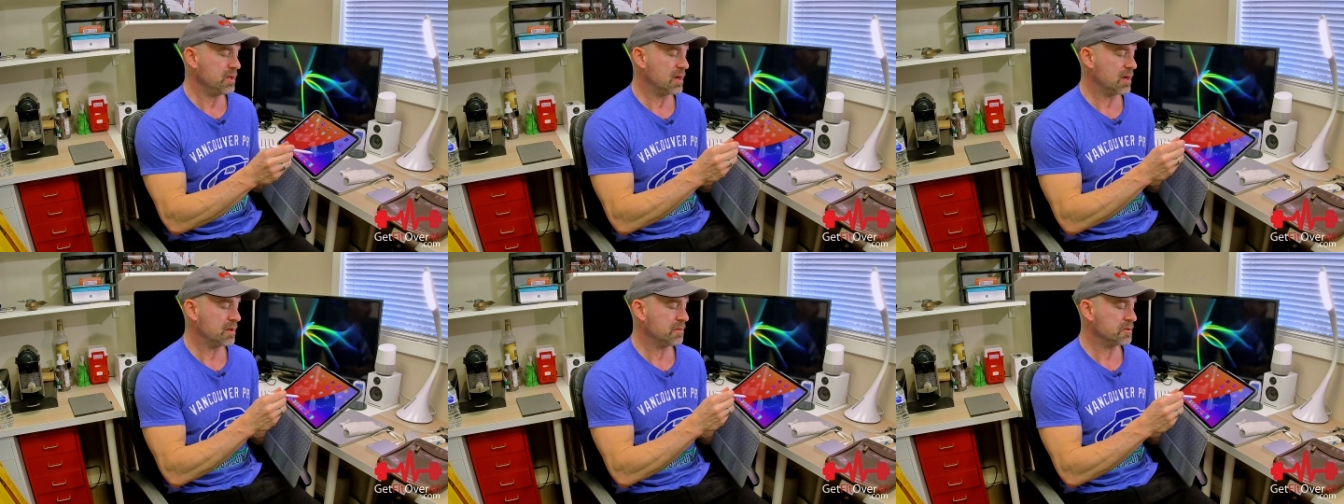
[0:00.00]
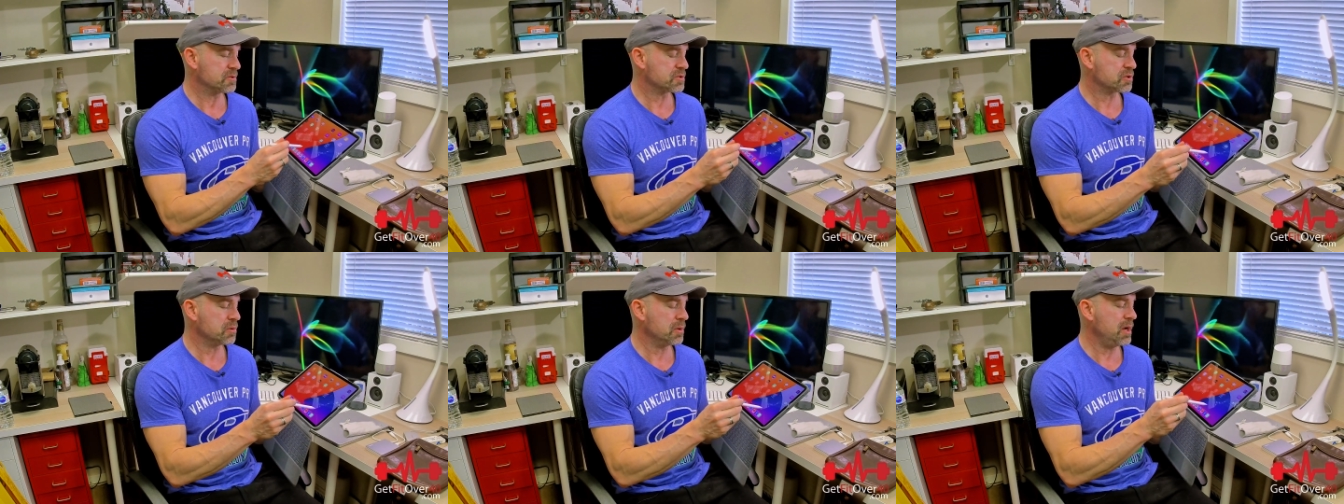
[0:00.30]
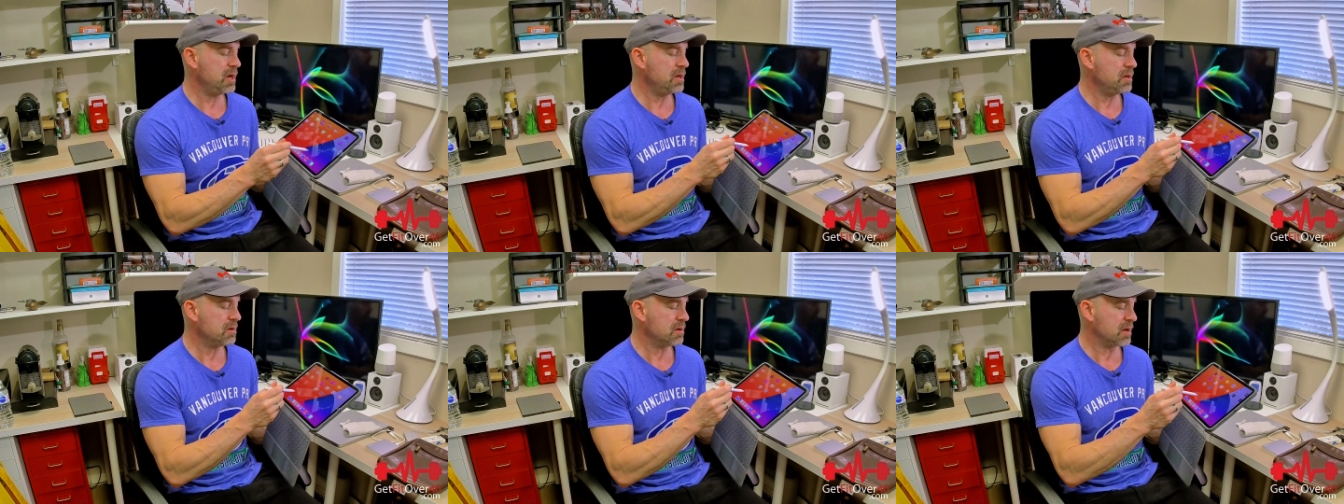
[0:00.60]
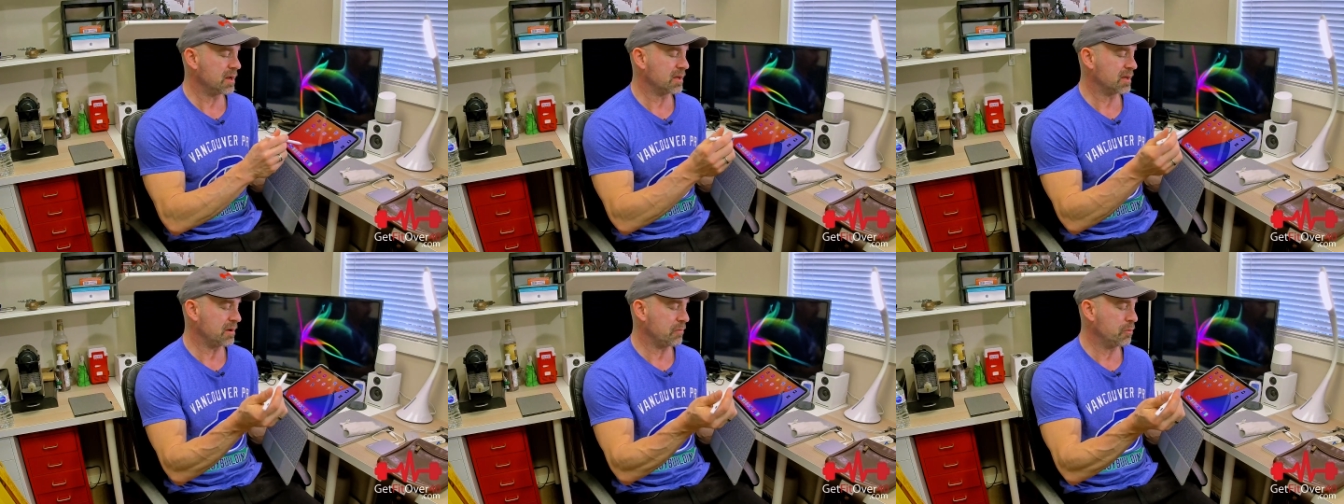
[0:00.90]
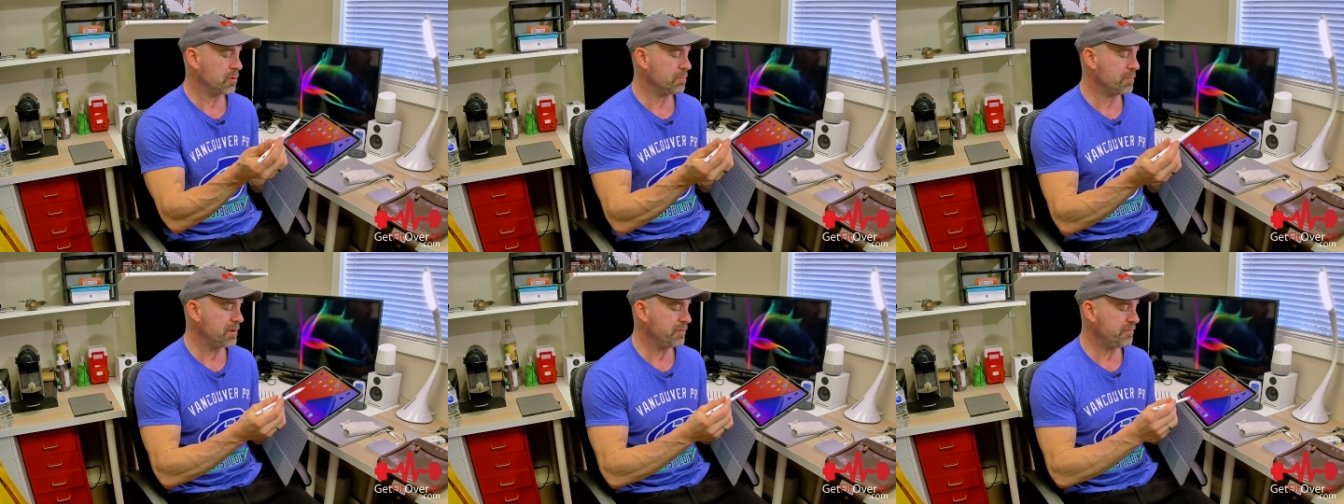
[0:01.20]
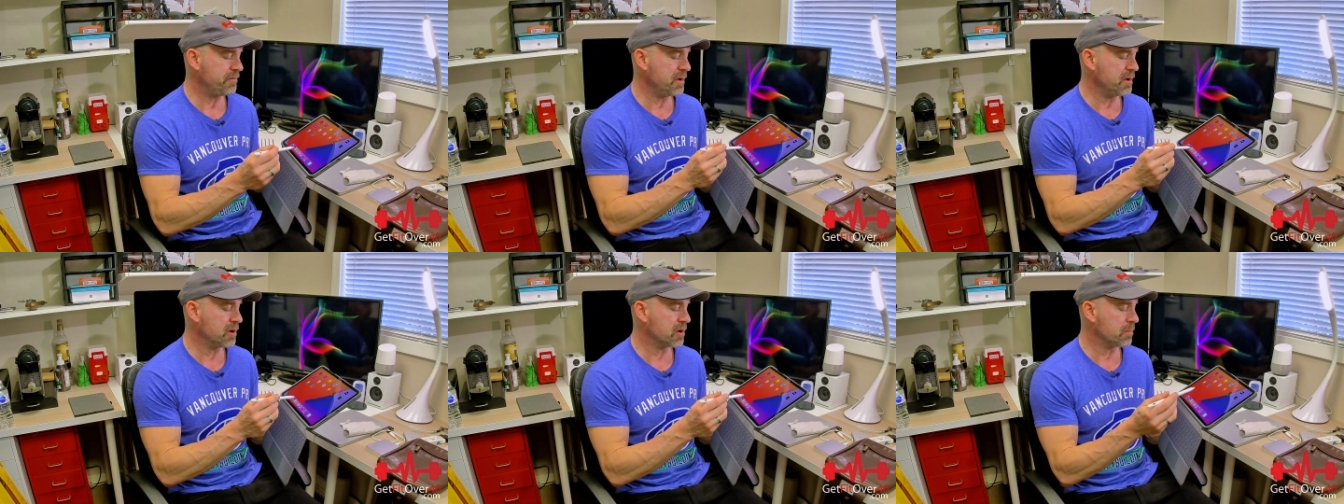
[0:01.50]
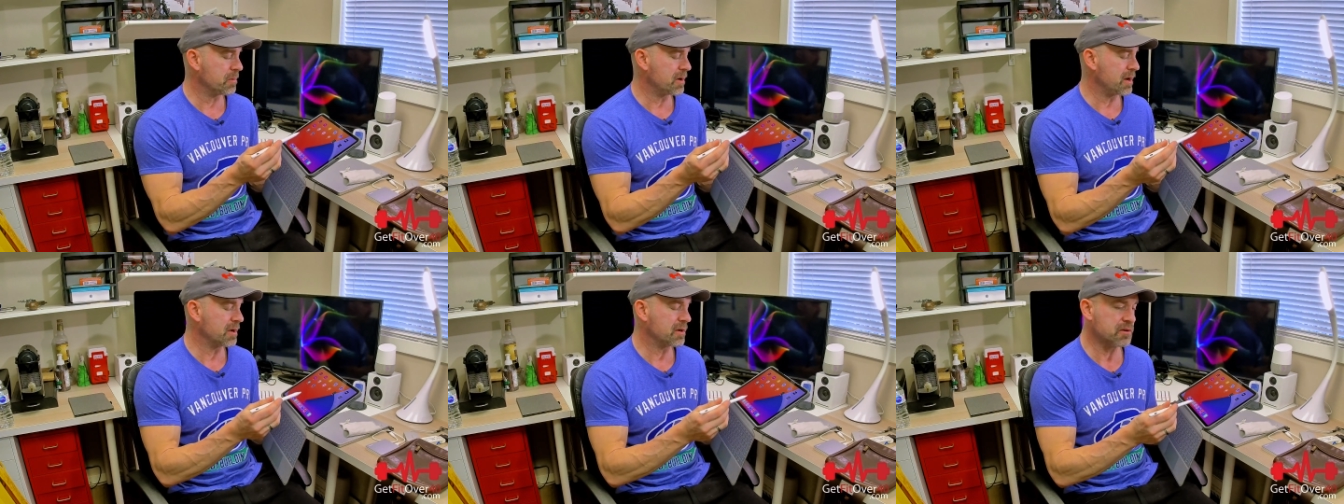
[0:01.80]
uh, the screen like I would my finger,
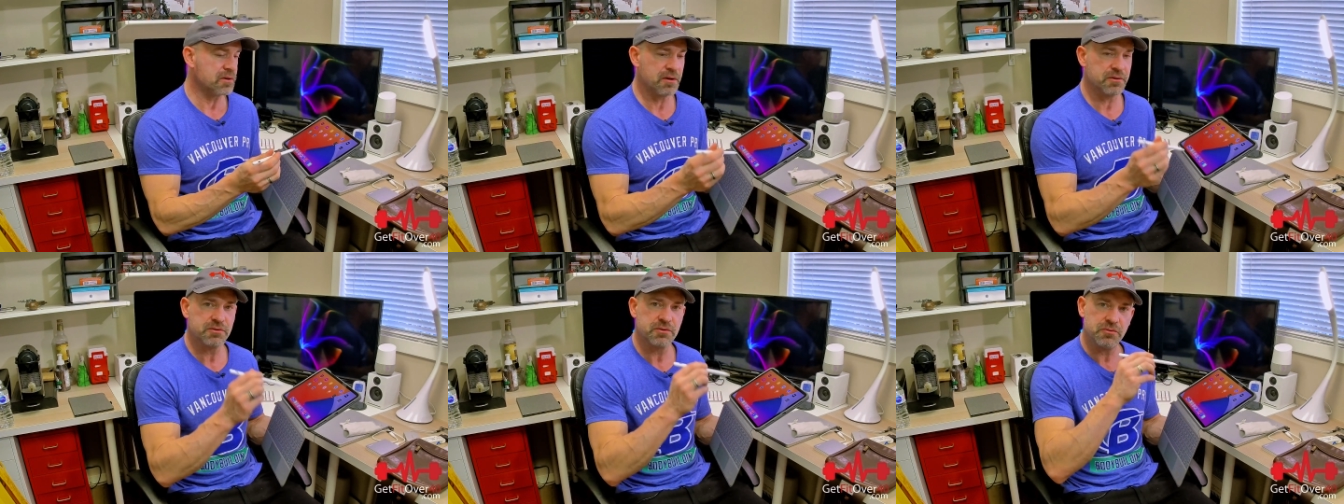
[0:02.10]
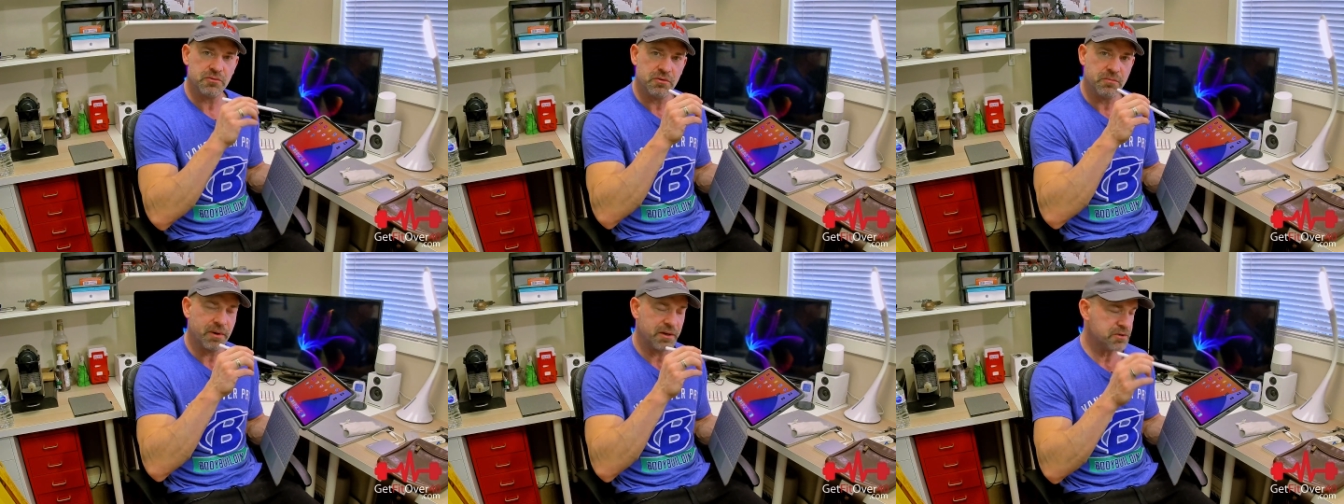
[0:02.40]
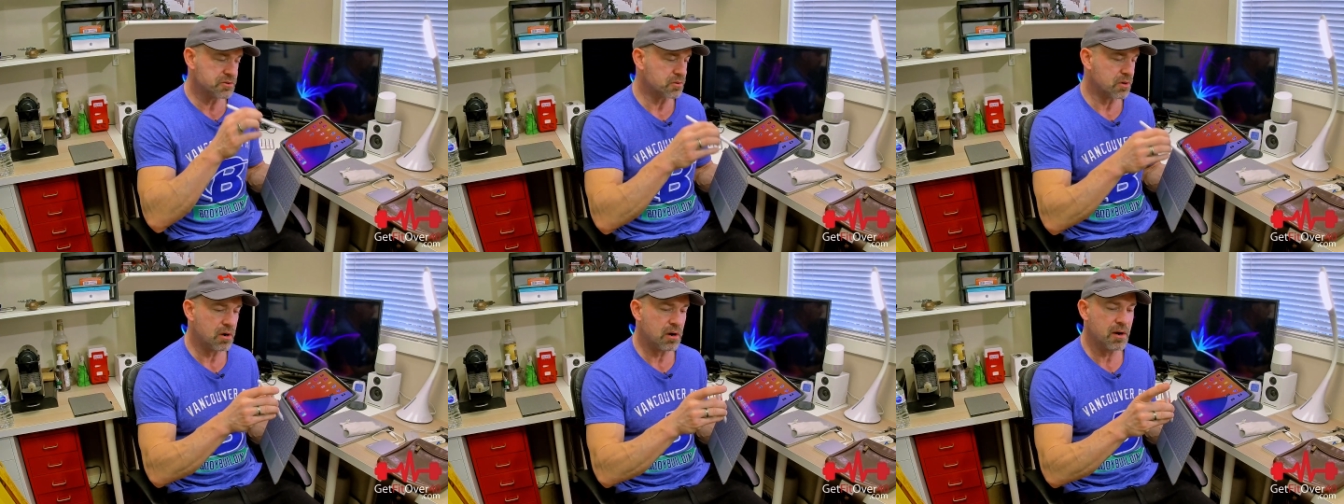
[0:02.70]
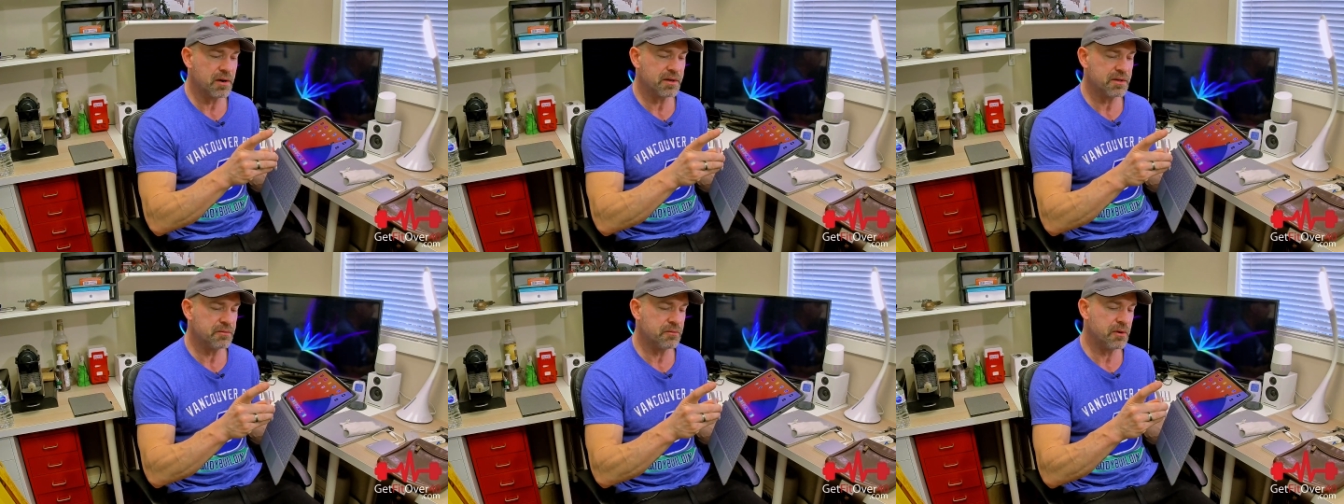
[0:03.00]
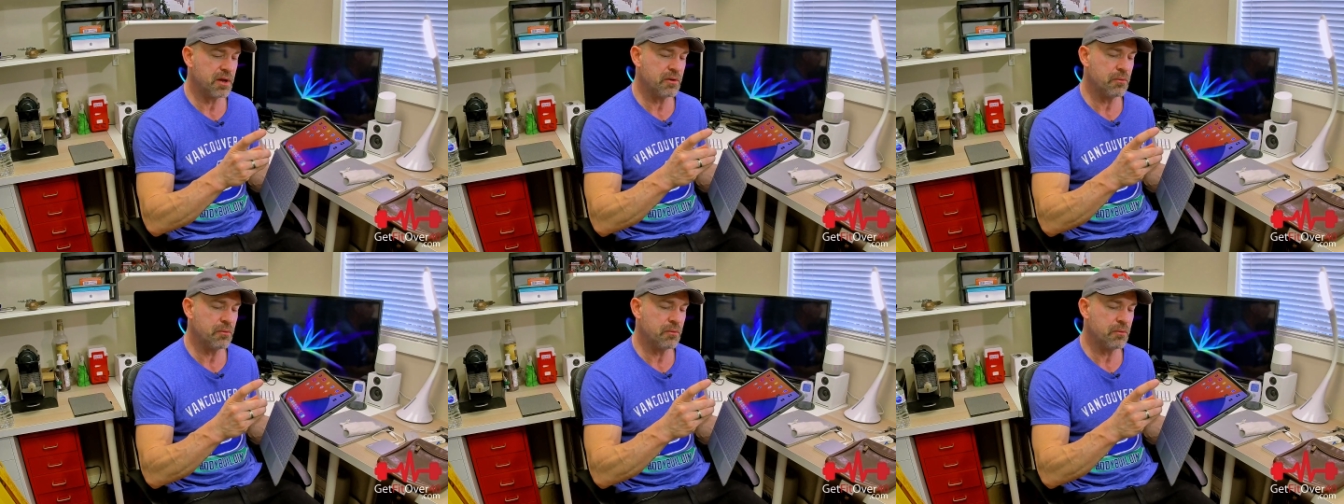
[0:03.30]
but I can also do my drawing and,